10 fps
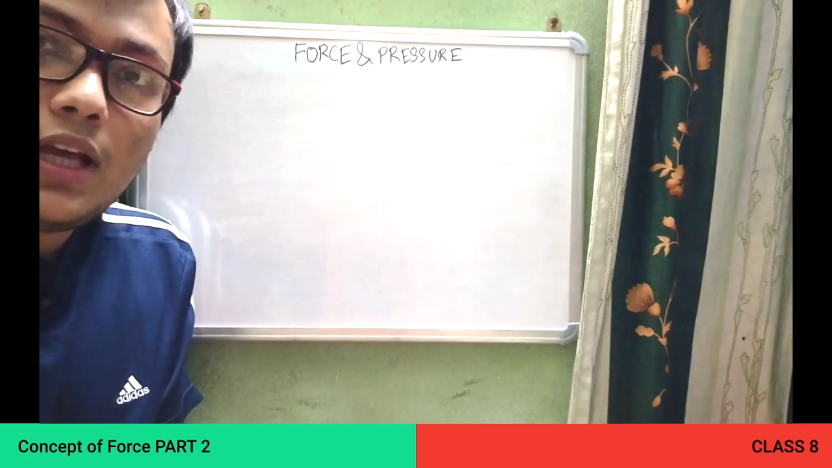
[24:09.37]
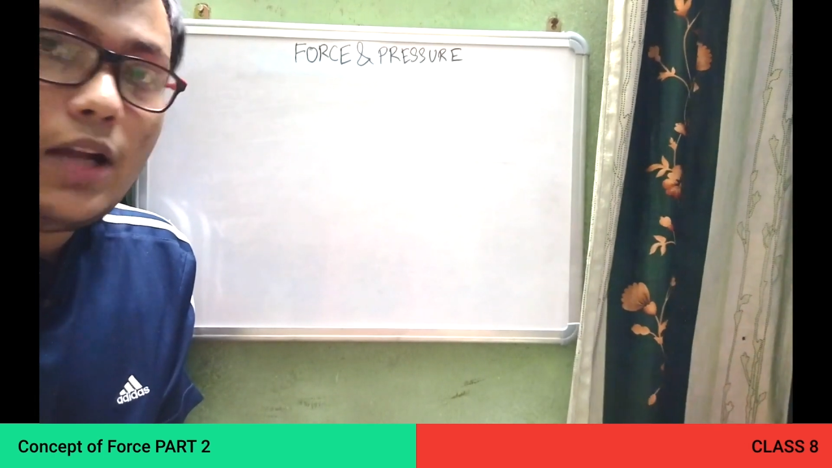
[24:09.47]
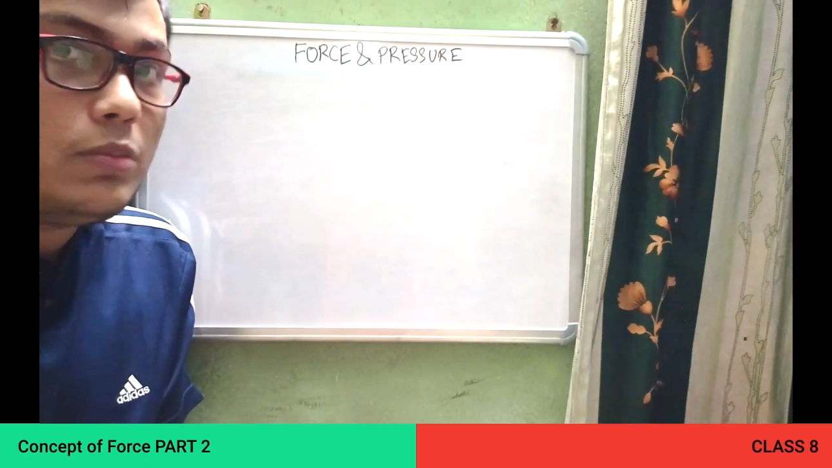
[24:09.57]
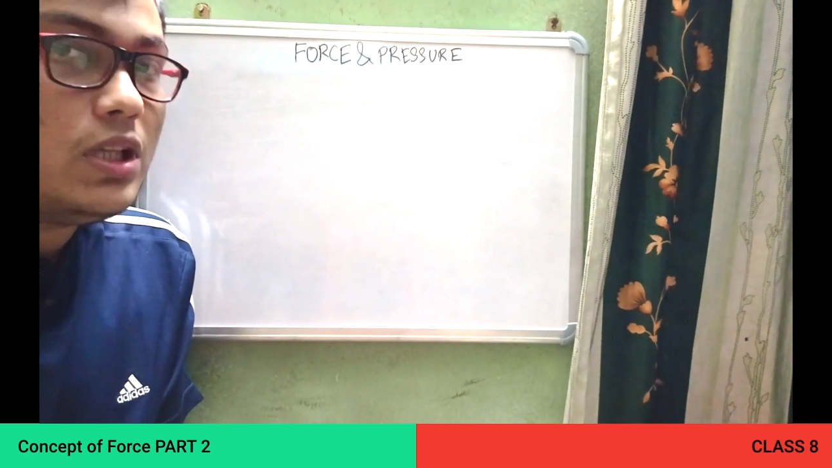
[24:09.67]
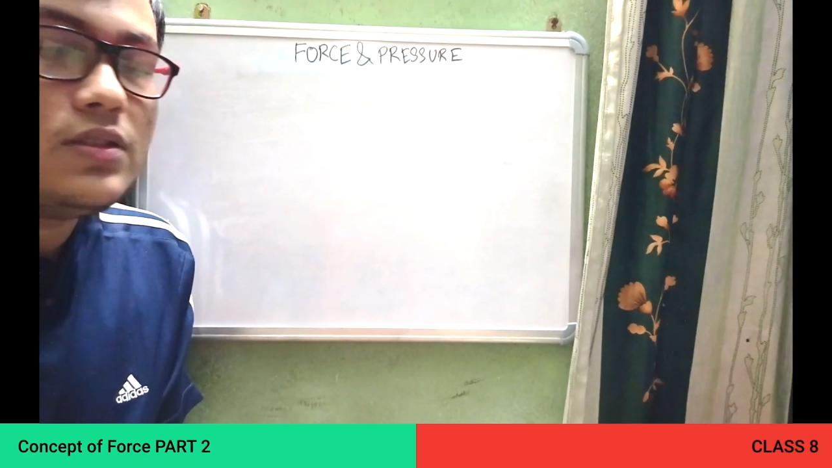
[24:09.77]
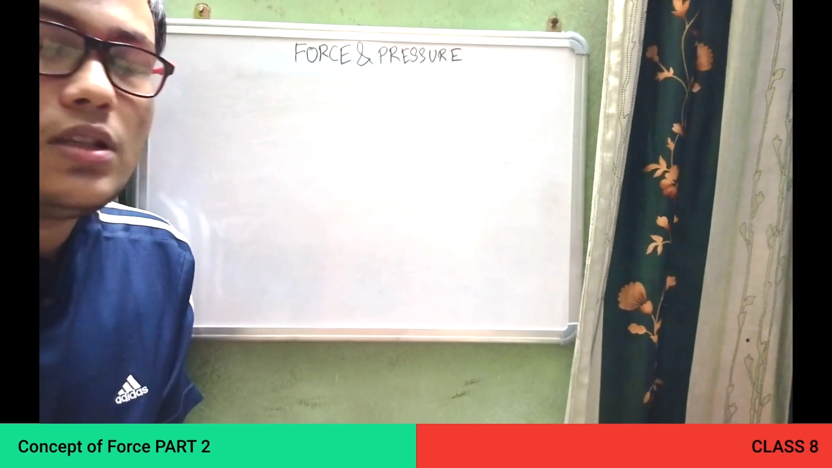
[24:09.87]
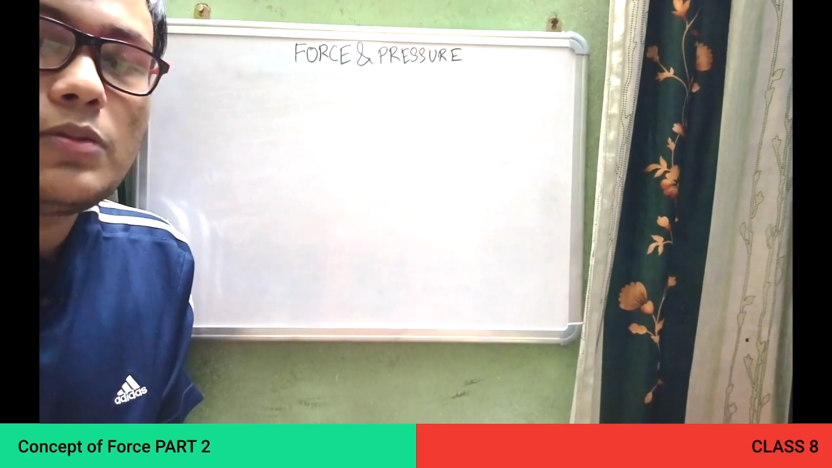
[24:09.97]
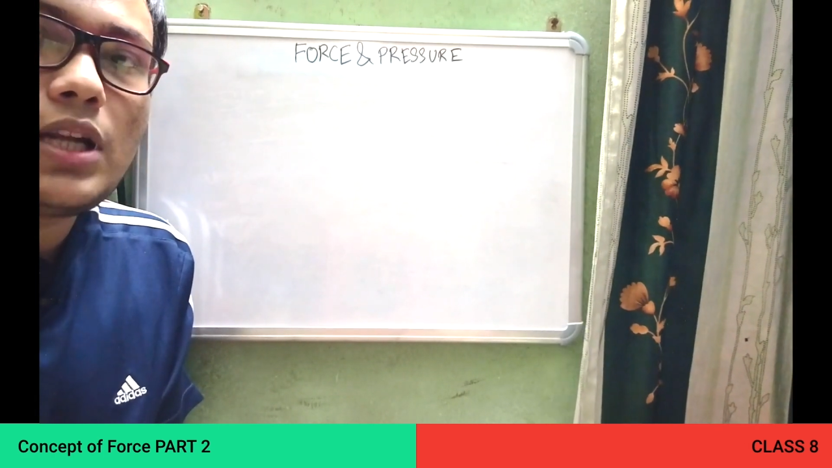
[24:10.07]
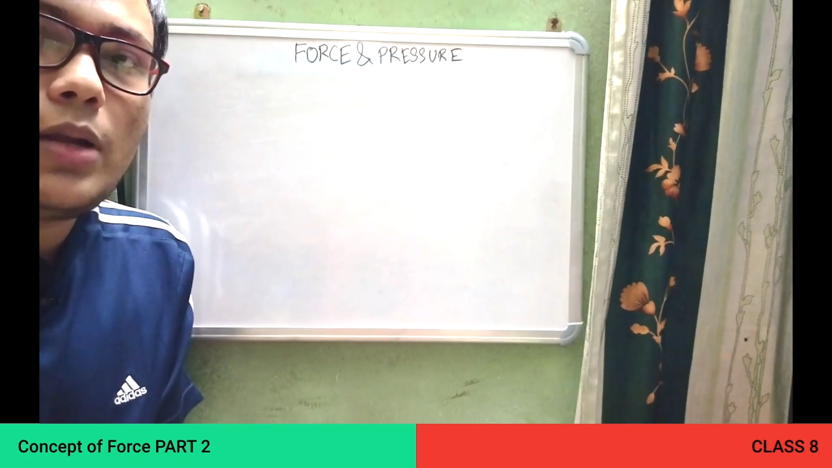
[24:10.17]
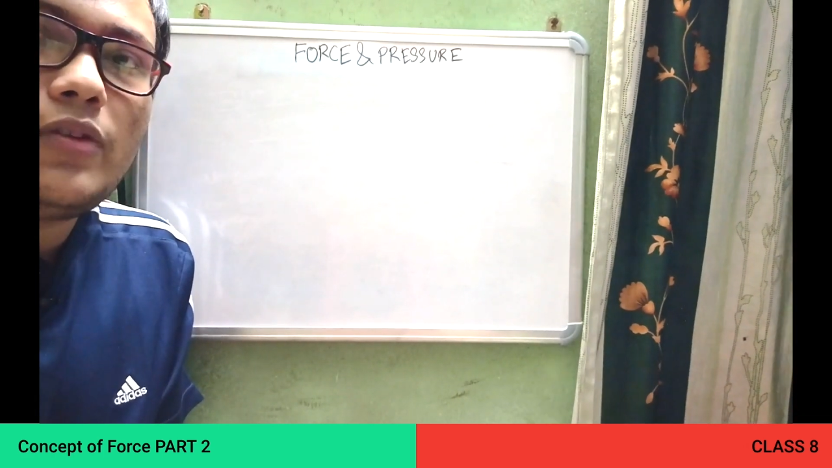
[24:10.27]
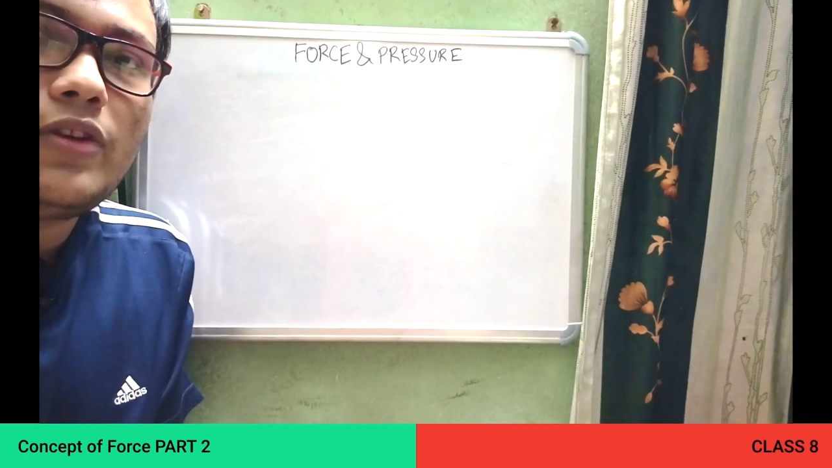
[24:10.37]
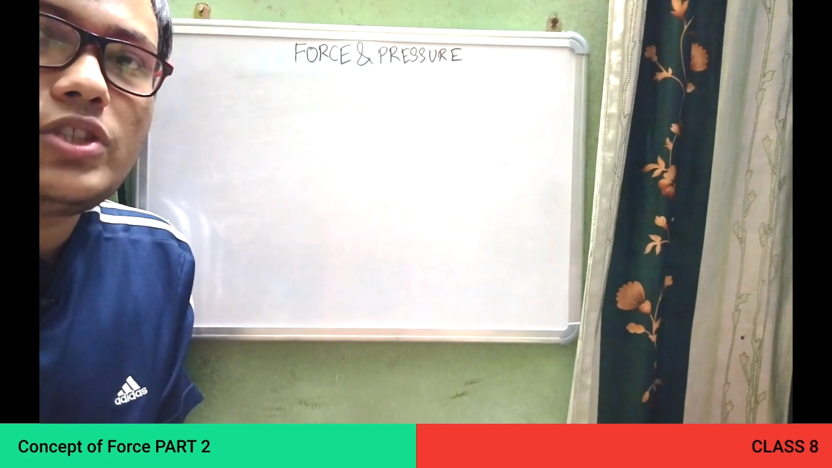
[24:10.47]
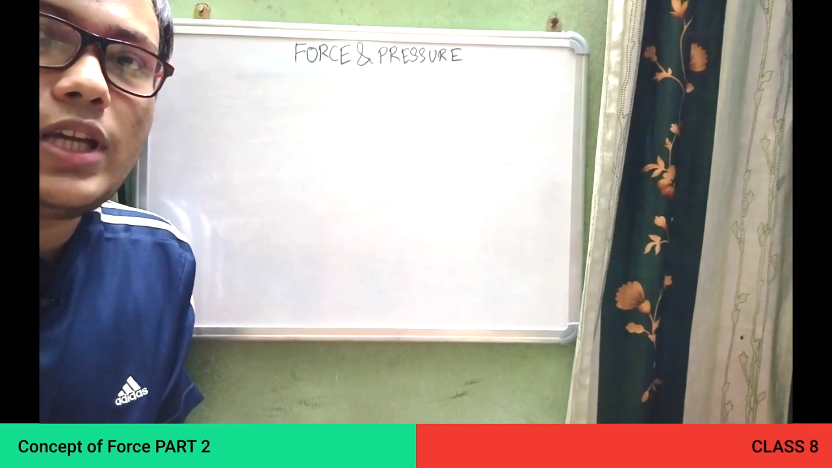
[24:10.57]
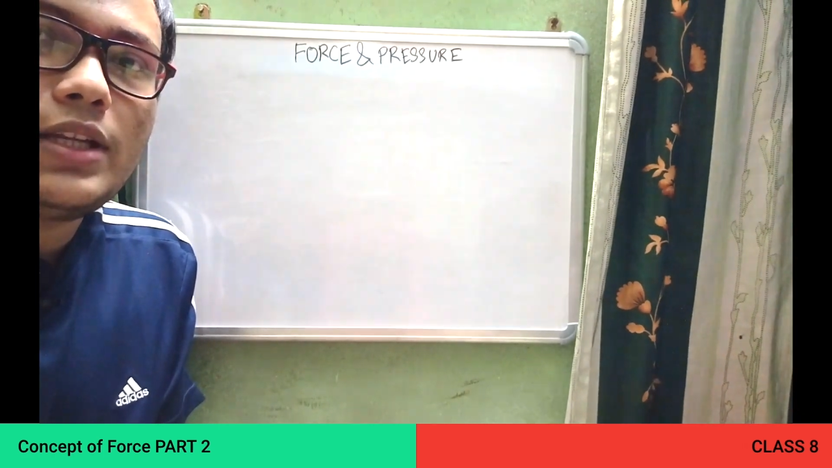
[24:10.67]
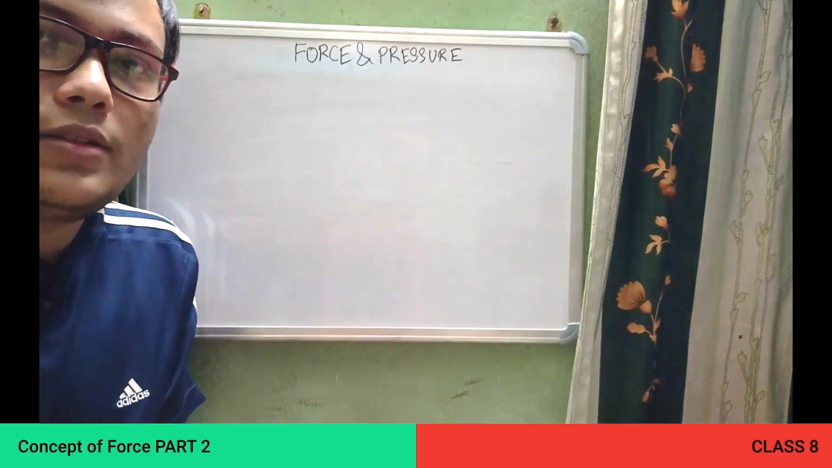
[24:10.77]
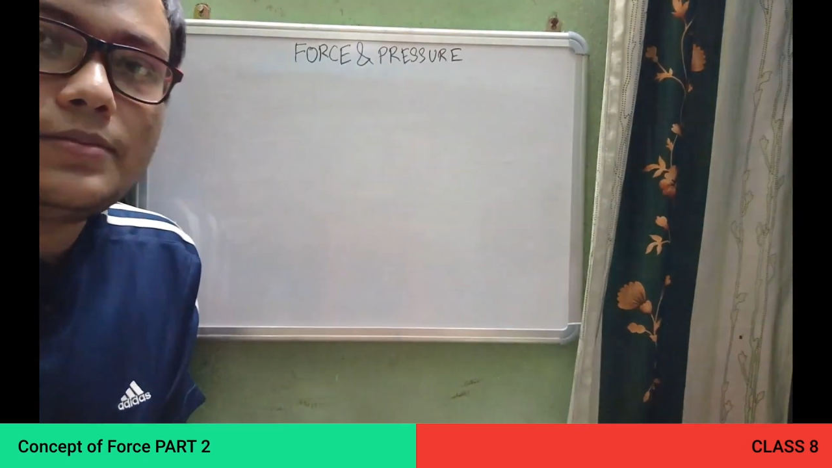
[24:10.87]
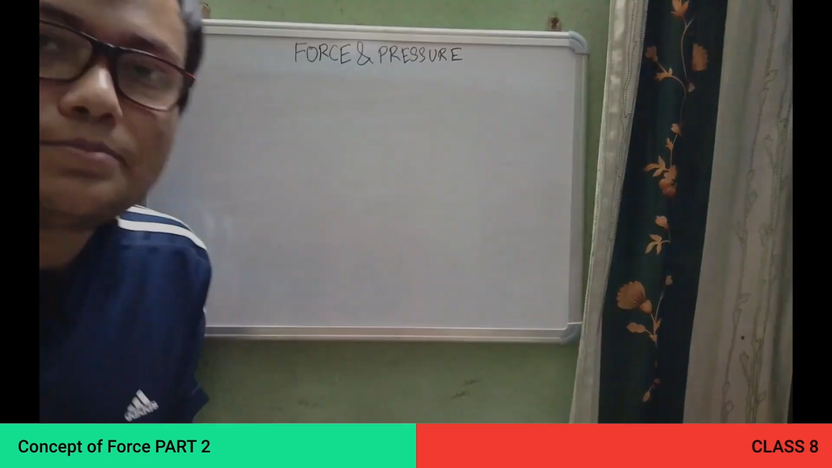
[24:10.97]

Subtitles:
and please subscribe our channel.